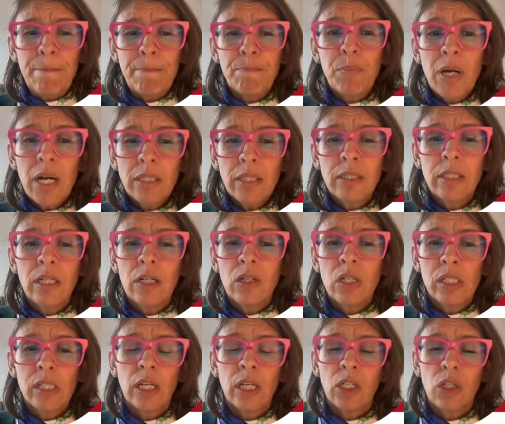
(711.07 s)
But there
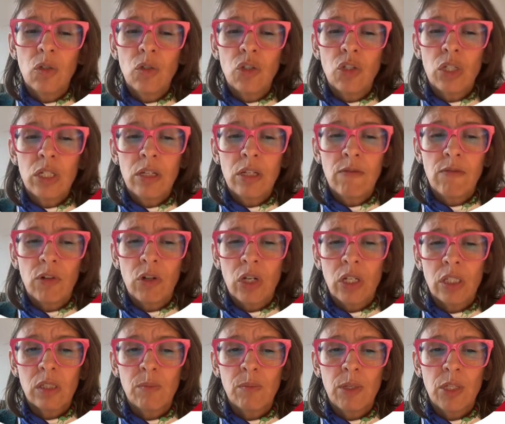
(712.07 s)
is a huge
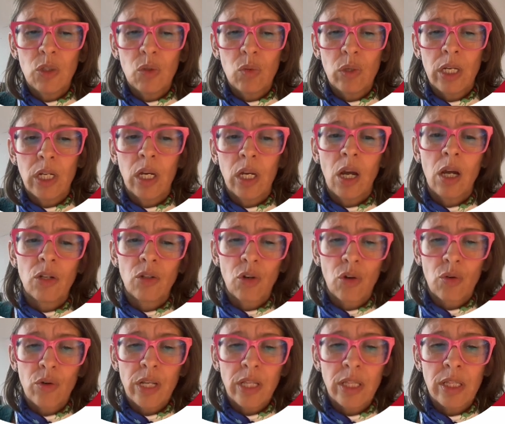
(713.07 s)
difference between
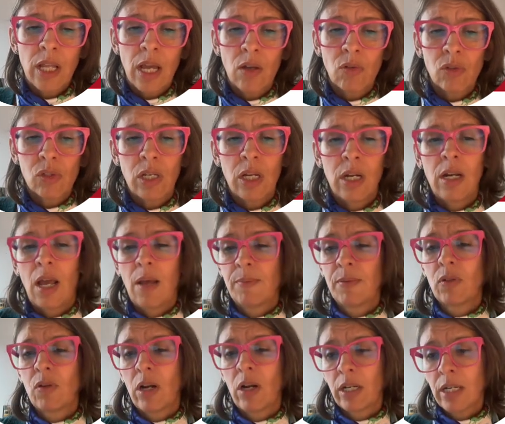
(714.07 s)
concrete nouns and
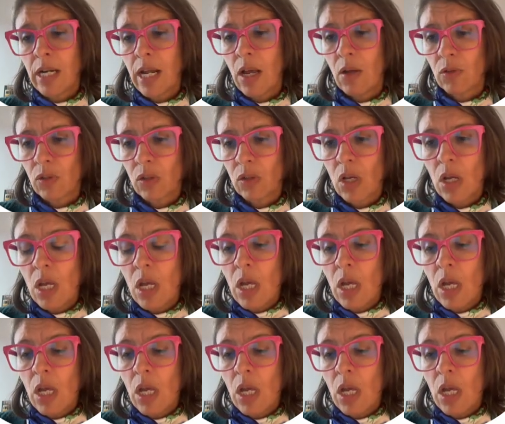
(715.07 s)
abstract nouns.